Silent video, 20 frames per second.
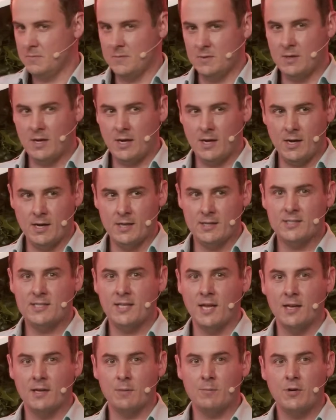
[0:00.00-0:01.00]
highest
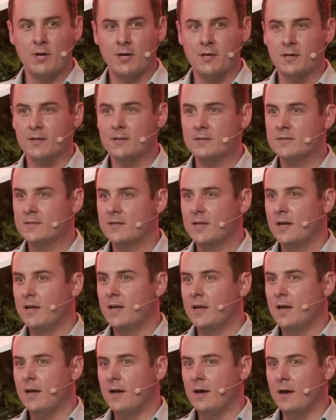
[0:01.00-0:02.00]
selling products,
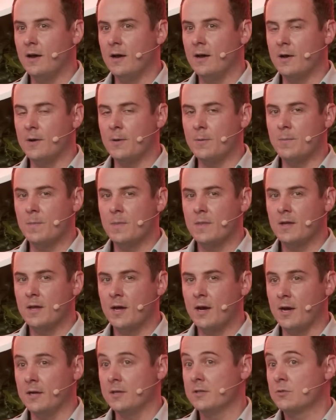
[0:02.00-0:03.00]

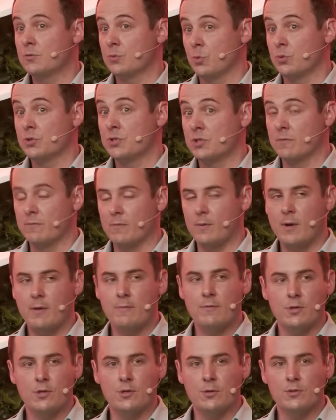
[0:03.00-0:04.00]
highest sources of
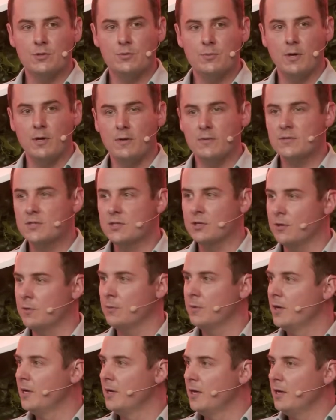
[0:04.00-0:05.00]
revenue as well.
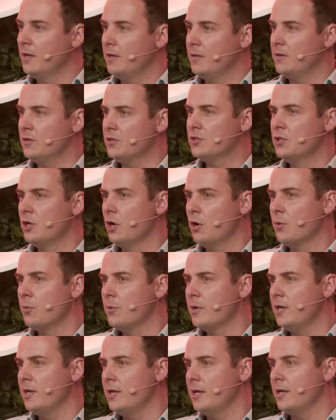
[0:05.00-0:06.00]
So there's no
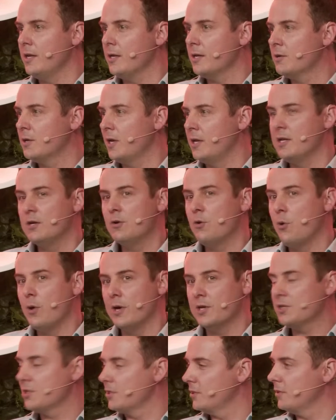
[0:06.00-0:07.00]
really any
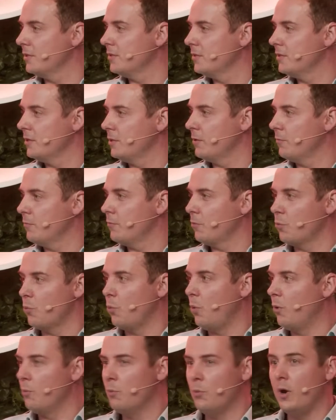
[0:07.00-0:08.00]
questions, for
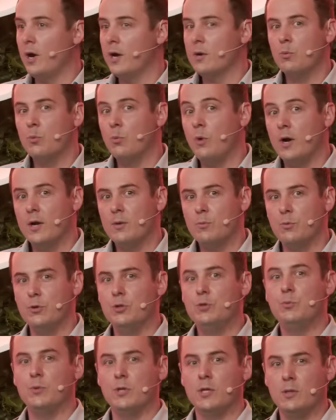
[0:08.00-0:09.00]
why
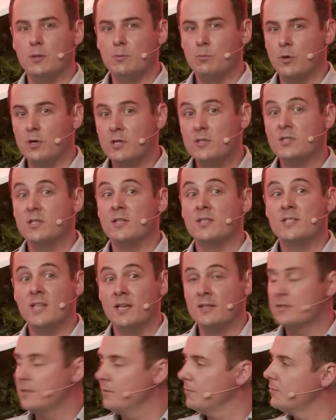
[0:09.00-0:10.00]
would we? What is the
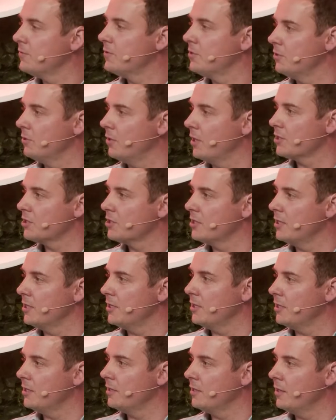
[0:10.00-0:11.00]
incentives to
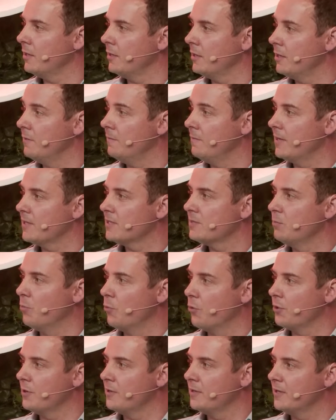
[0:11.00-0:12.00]
actually invest
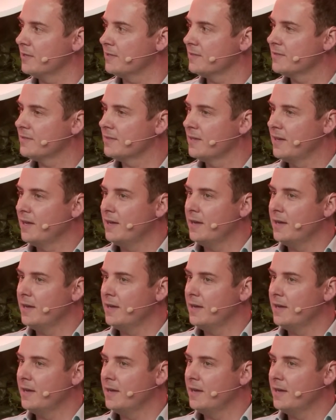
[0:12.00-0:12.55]
more in this?